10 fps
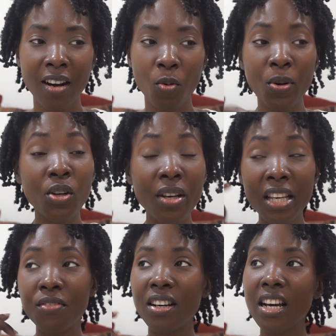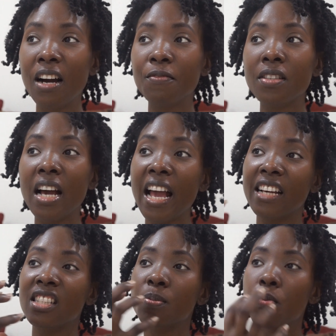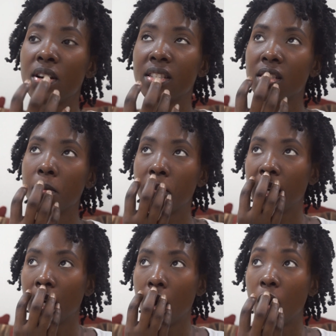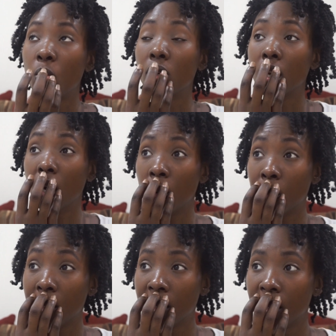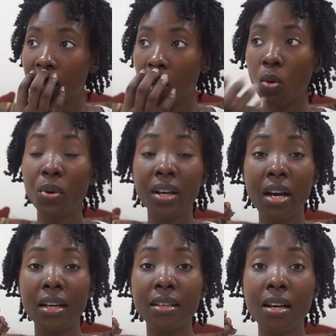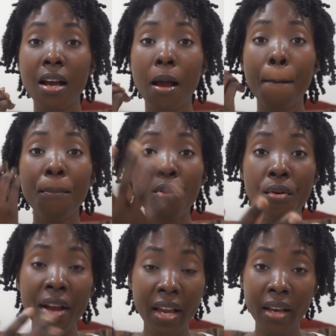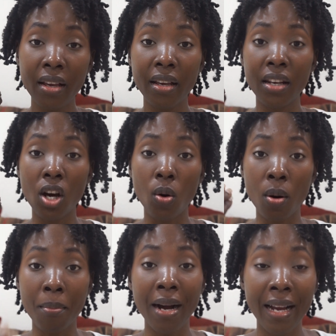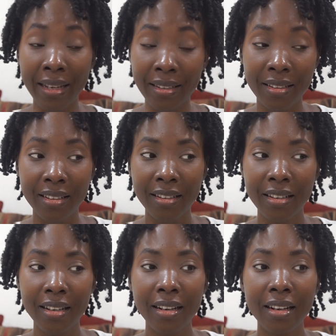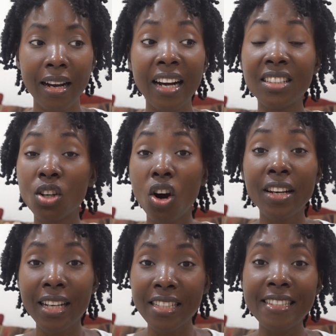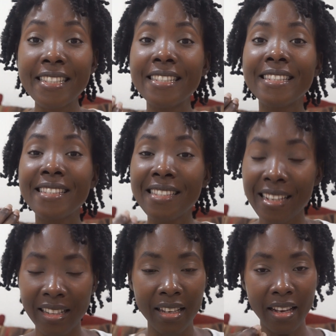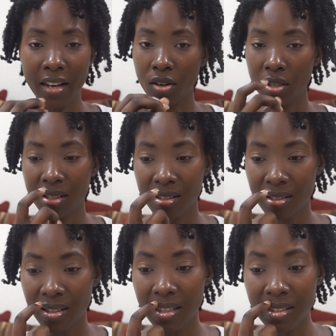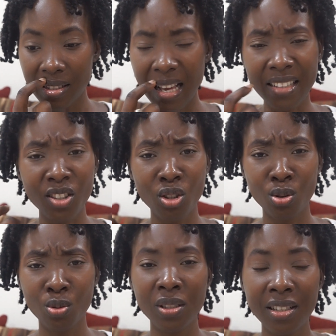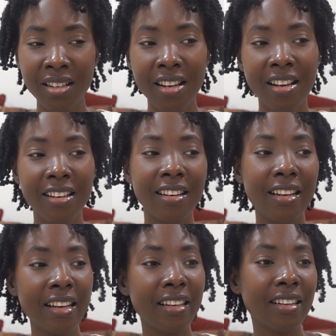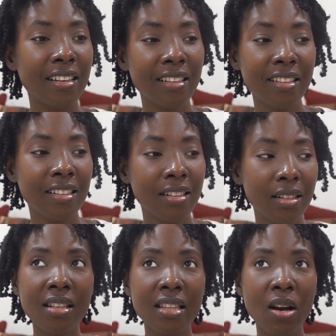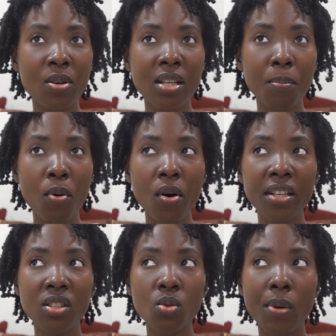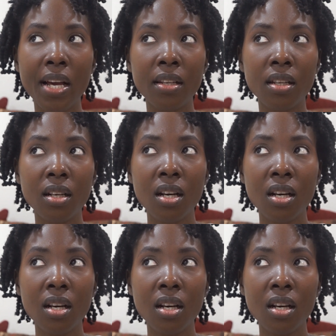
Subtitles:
we don't even have to express something out loud. We can pray in our mind and God can still hear us. Isn't that cool? Like, there was a point when